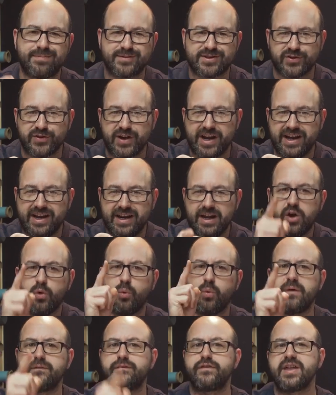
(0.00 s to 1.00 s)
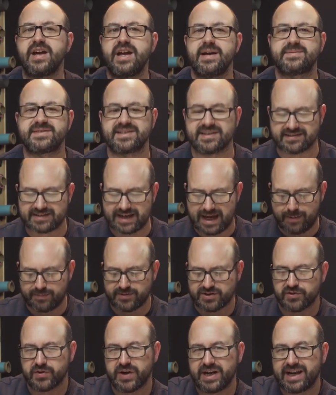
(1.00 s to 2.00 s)
aperture ring, one for the hipsters.
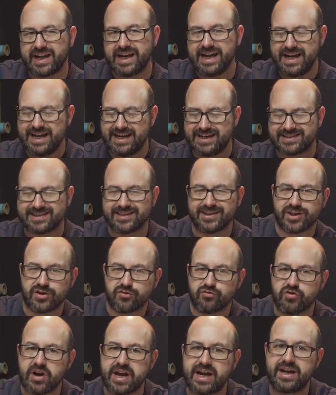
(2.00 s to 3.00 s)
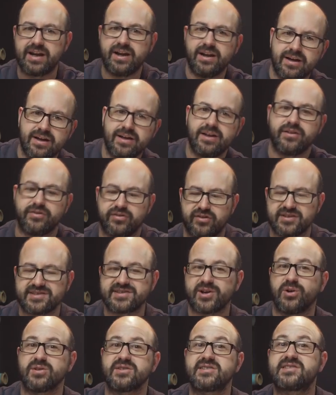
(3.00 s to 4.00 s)
Aperture ring is the ring
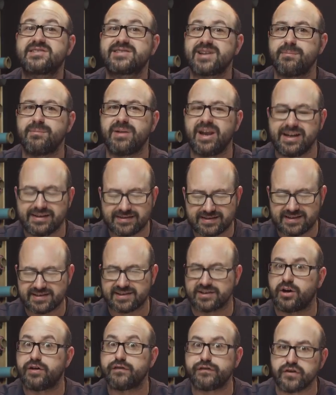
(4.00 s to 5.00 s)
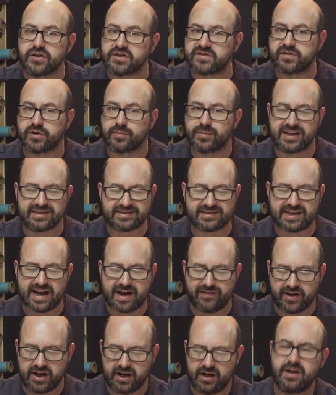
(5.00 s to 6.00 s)
that's on some lenses, a lot of Fujifilm lenses
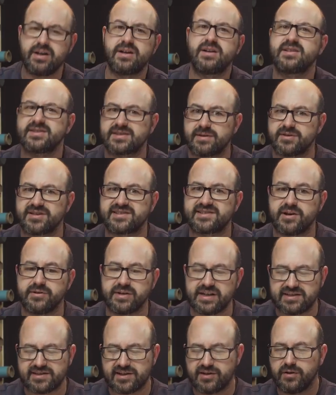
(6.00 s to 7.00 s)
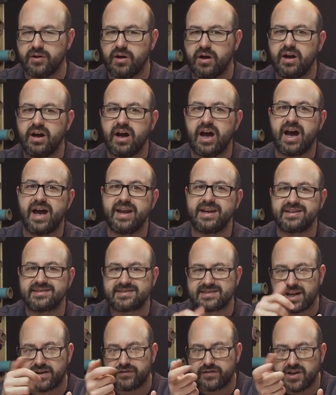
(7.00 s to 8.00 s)
have it, some of the Sony do, and
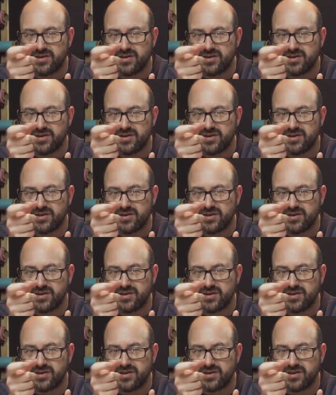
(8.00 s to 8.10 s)
instead of